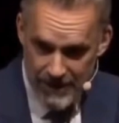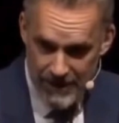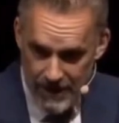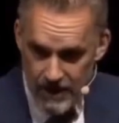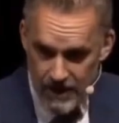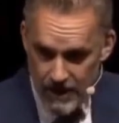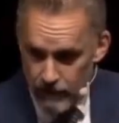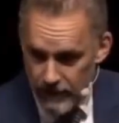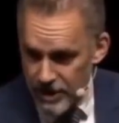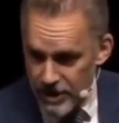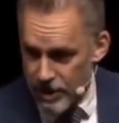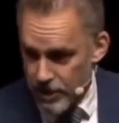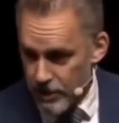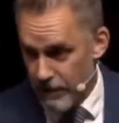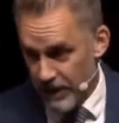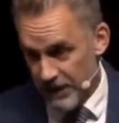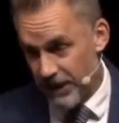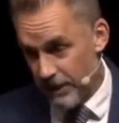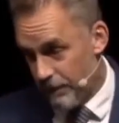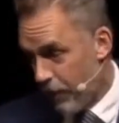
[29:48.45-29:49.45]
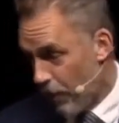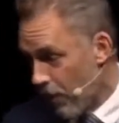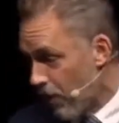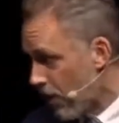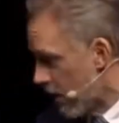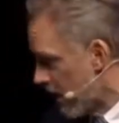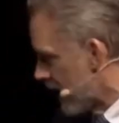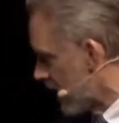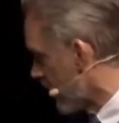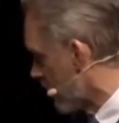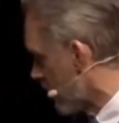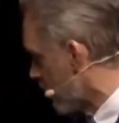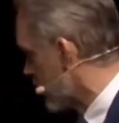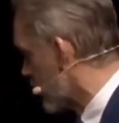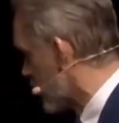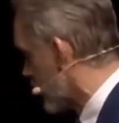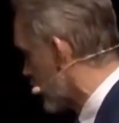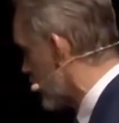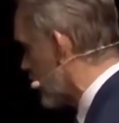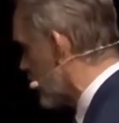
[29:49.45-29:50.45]
getting richer, but the poor are getting
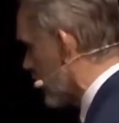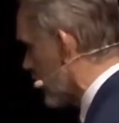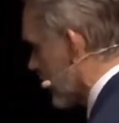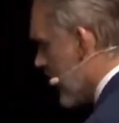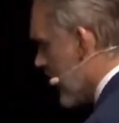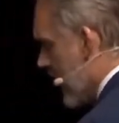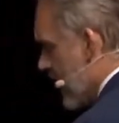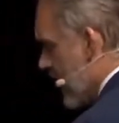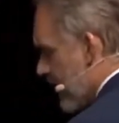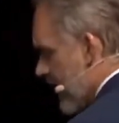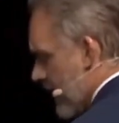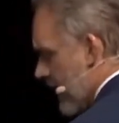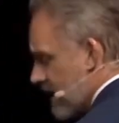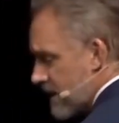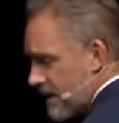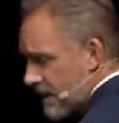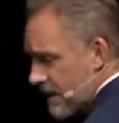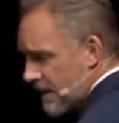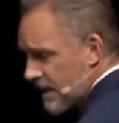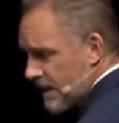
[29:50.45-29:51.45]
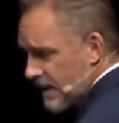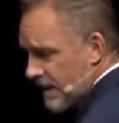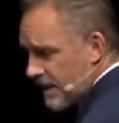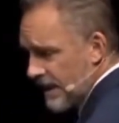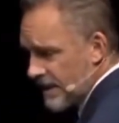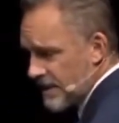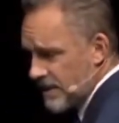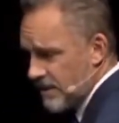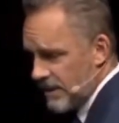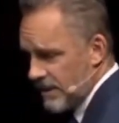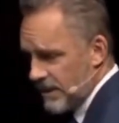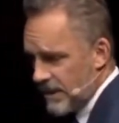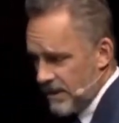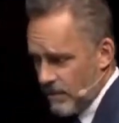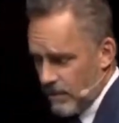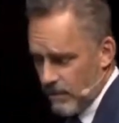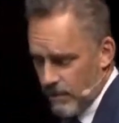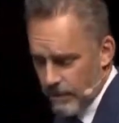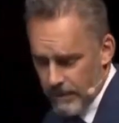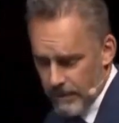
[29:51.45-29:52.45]
richer too. And that's not the...
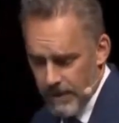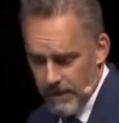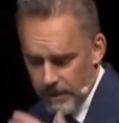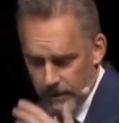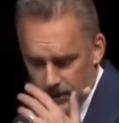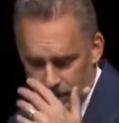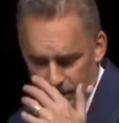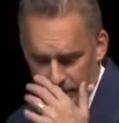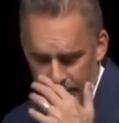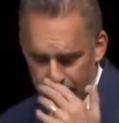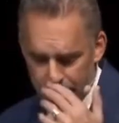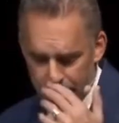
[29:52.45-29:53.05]
Look,